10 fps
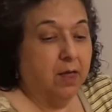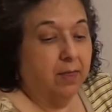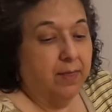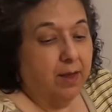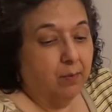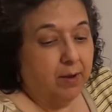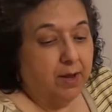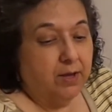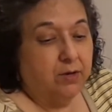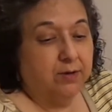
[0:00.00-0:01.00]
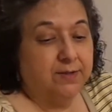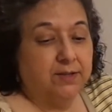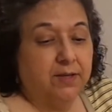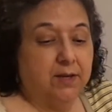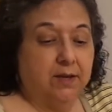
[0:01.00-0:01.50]
That way you can
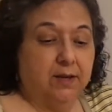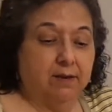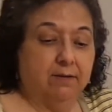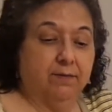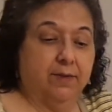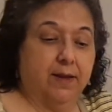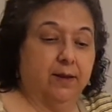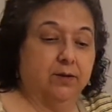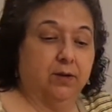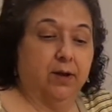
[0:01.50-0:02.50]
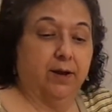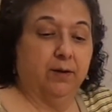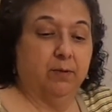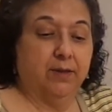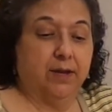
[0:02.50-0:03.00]
see if that
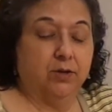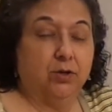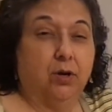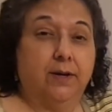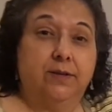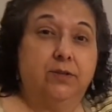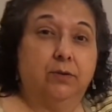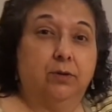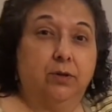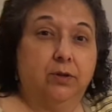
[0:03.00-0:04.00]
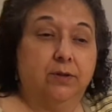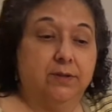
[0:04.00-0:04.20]
item in that jar is still good,